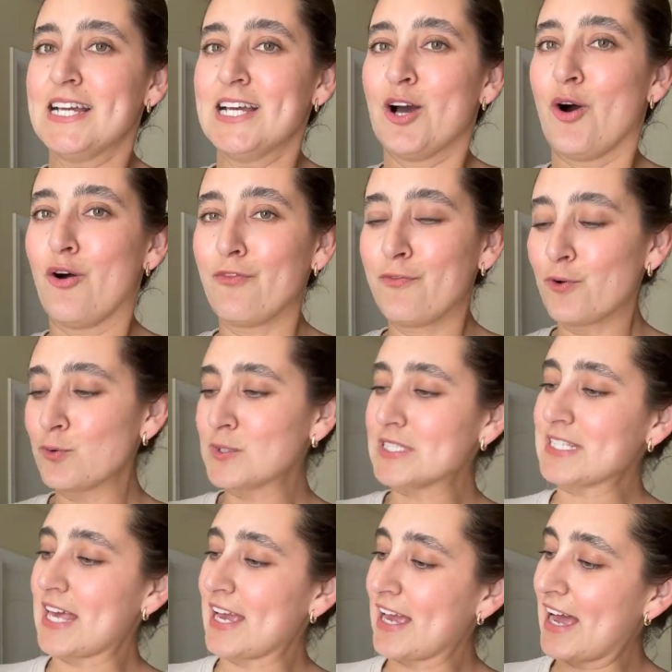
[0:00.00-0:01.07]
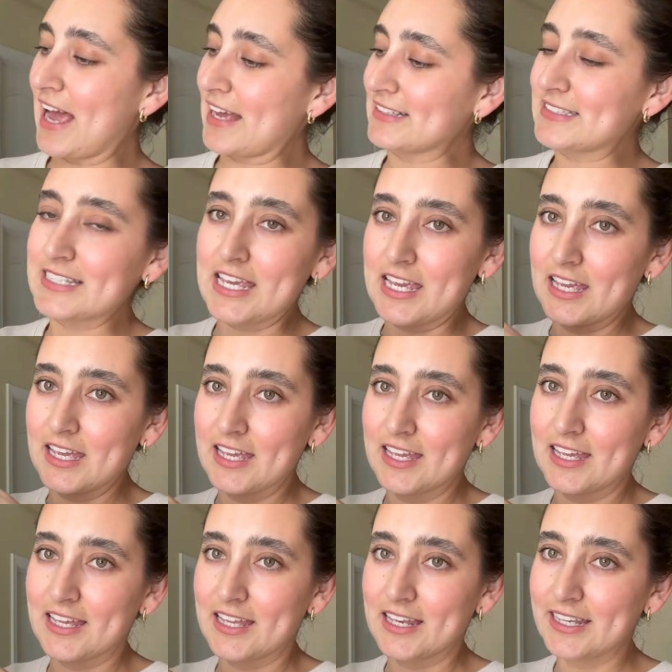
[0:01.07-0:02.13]
Whole Foods was like así,
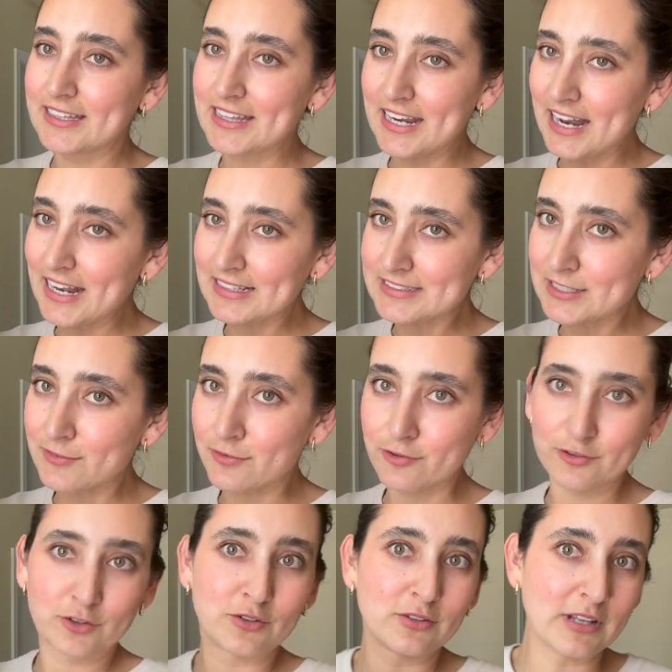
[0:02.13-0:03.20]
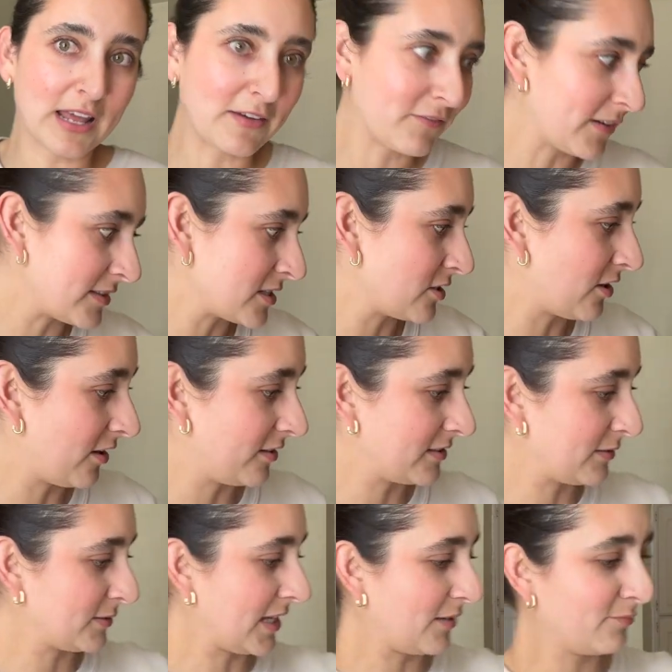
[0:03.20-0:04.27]
literal así, for like $15. I
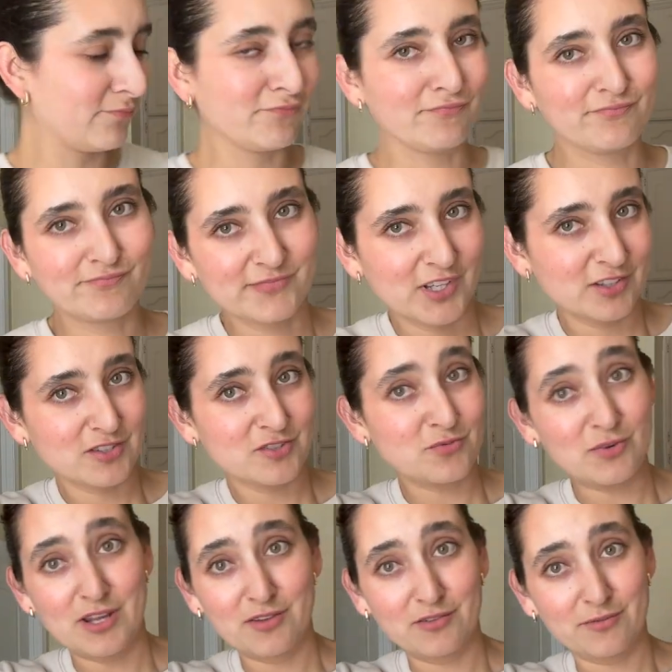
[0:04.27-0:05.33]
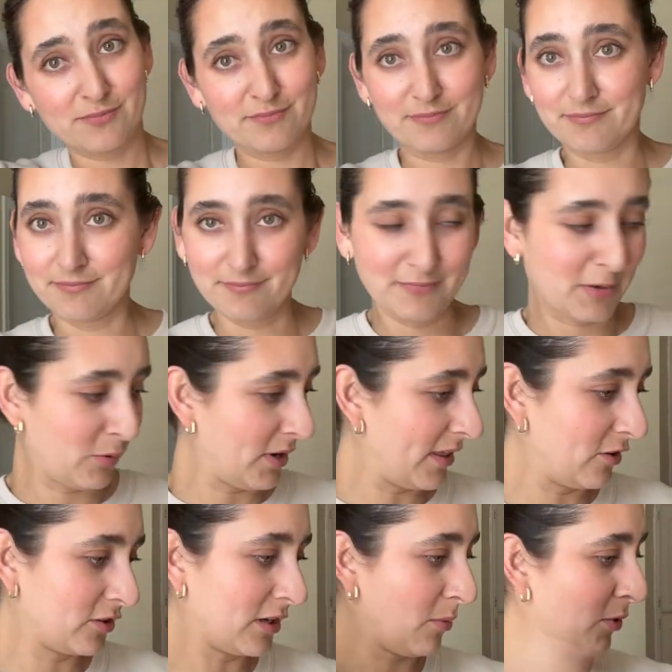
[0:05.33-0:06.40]
was like, mm-mm, I'd just rather me voy a
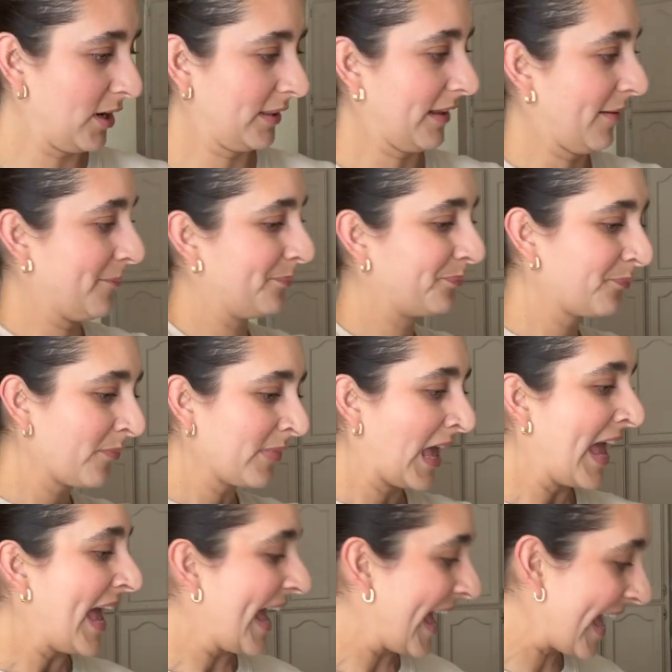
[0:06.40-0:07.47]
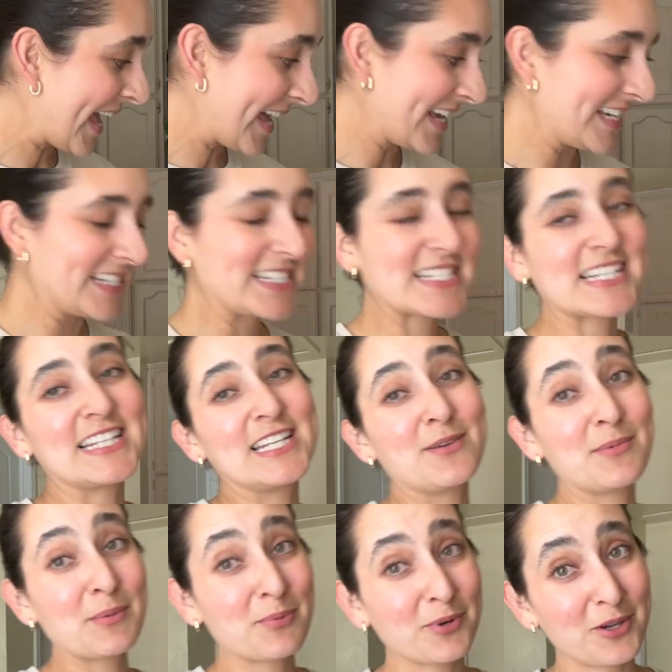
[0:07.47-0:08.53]
dar otra vuelta. And let
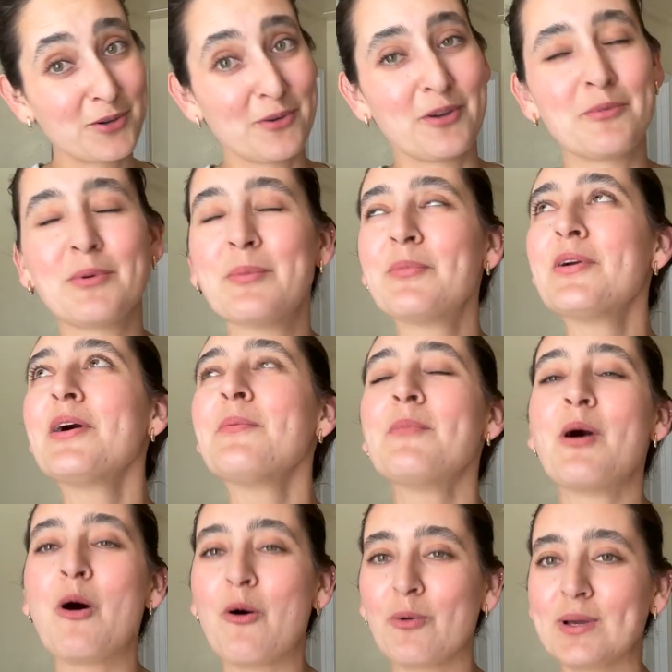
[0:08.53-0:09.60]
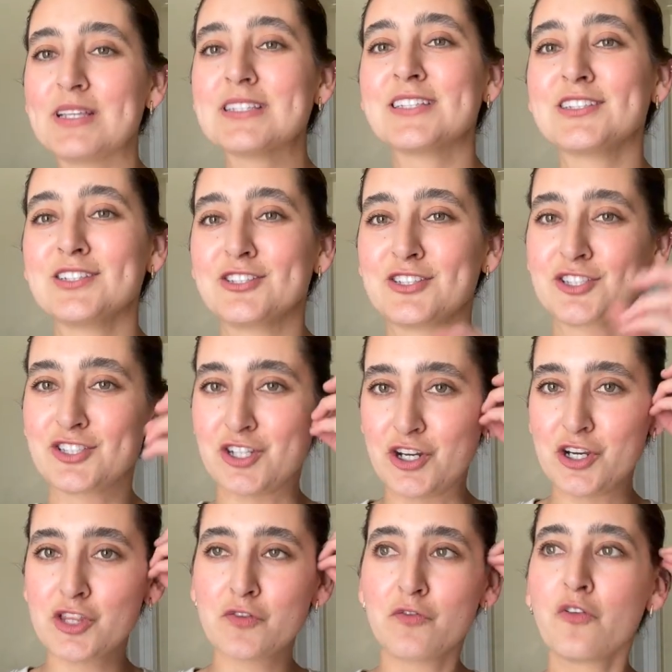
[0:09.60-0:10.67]
me put you on. Remember, I'm always in the
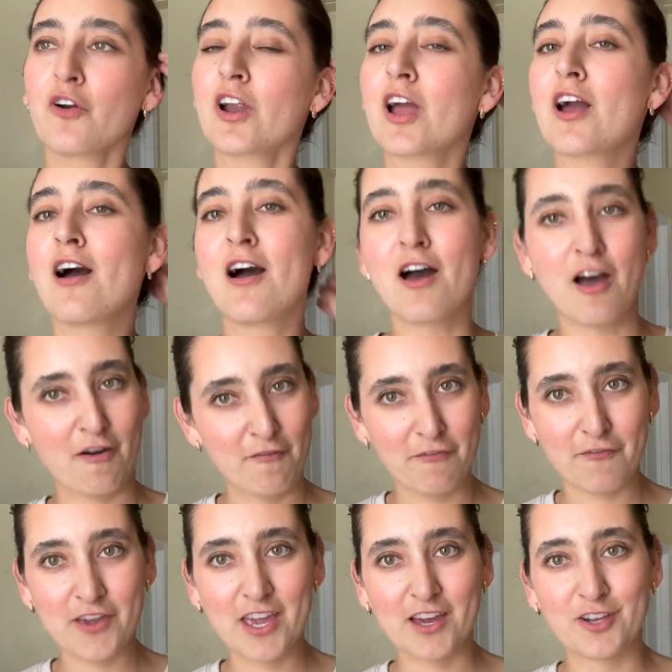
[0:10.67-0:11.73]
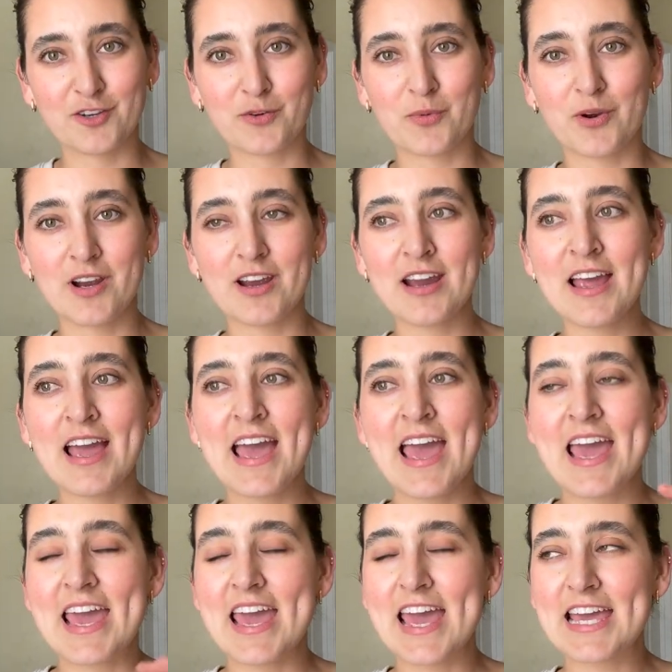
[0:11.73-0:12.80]
search for comfy underwear,
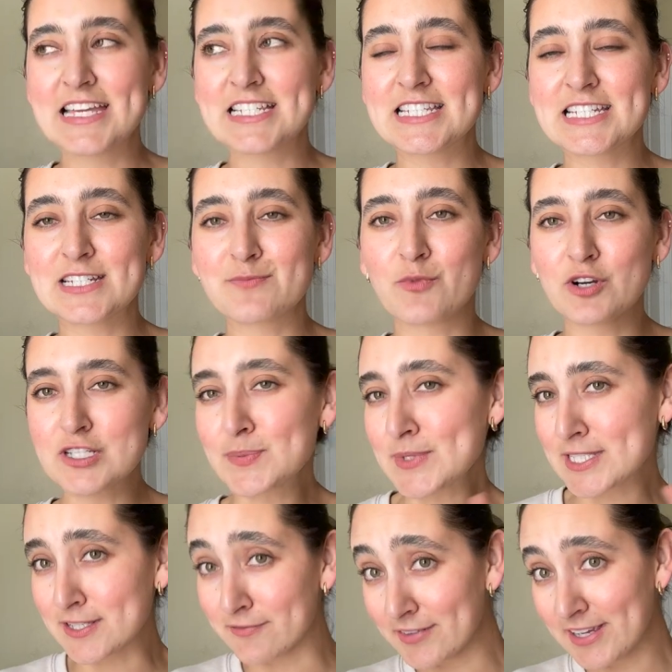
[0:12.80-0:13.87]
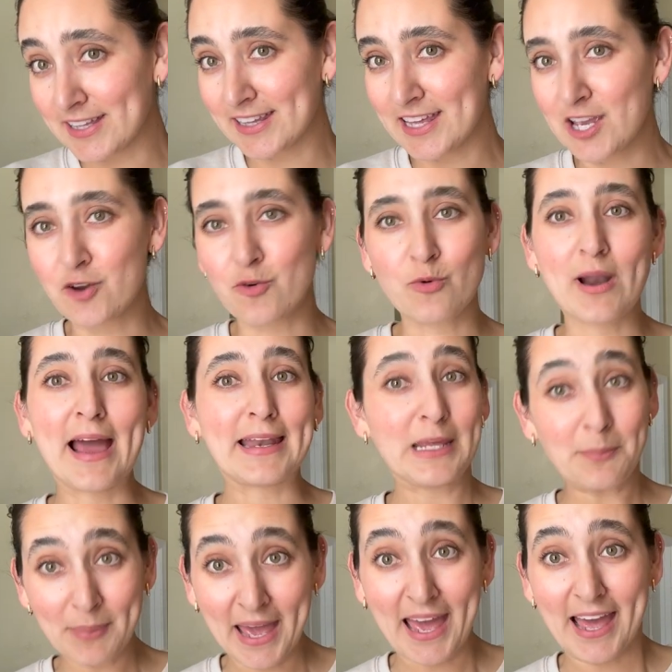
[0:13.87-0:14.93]
and more specifically granny
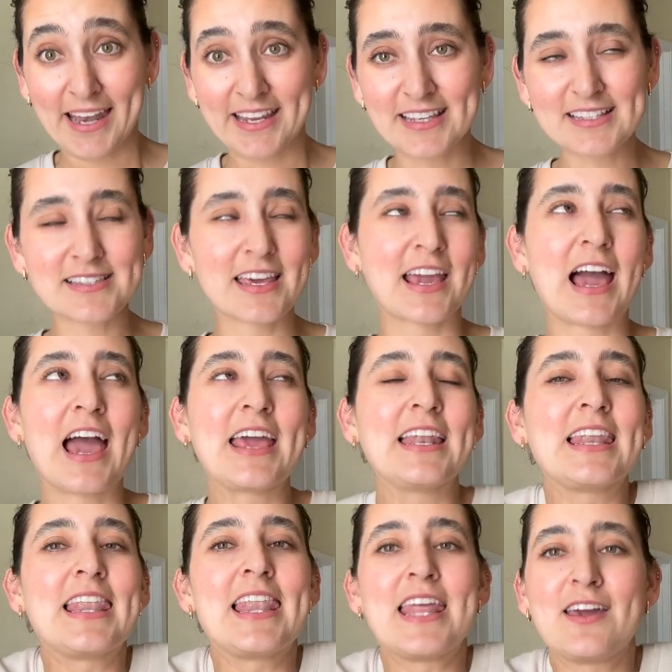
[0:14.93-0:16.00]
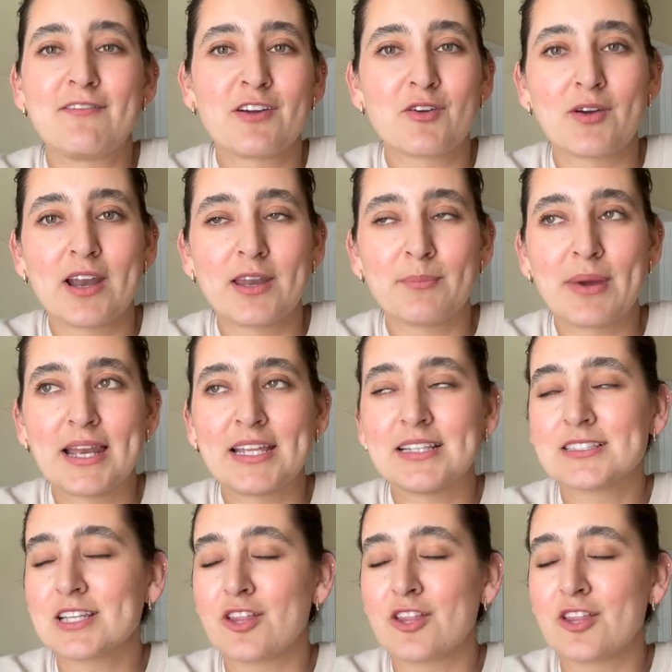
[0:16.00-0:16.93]
panties. Like, I live in granny panties.